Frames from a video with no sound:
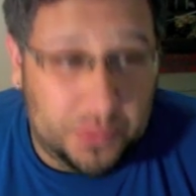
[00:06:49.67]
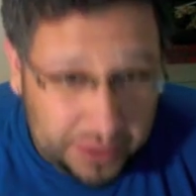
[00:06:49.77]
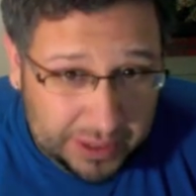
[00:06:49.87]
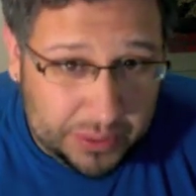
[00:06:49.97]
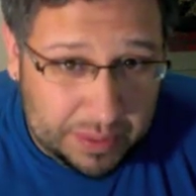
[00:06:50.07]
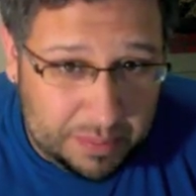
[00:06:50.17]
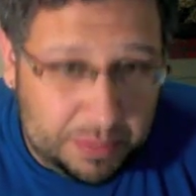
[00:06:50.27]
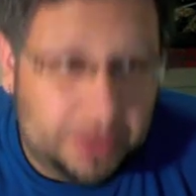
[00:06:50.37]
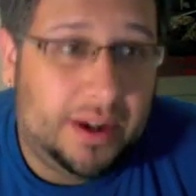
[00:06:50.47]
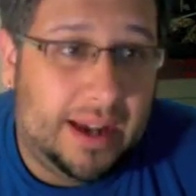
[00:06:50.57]
really creepy
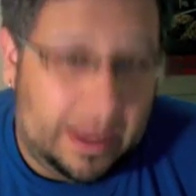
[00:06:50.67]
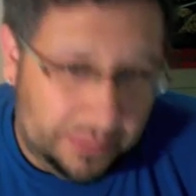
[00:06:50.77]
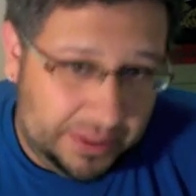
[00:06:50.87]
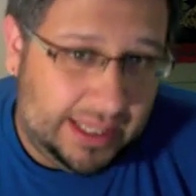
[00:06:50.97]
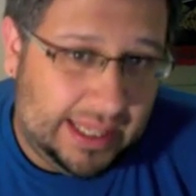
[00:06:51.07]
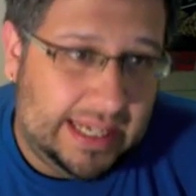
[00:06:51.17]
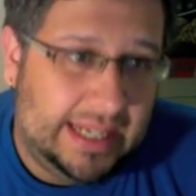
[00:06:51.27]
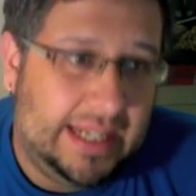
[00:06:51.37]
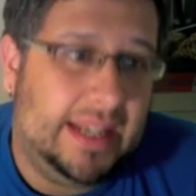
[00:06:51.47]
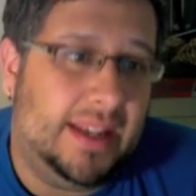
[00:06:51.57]
book. I really
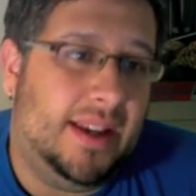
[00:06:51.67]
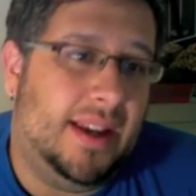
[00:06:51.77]
liked it.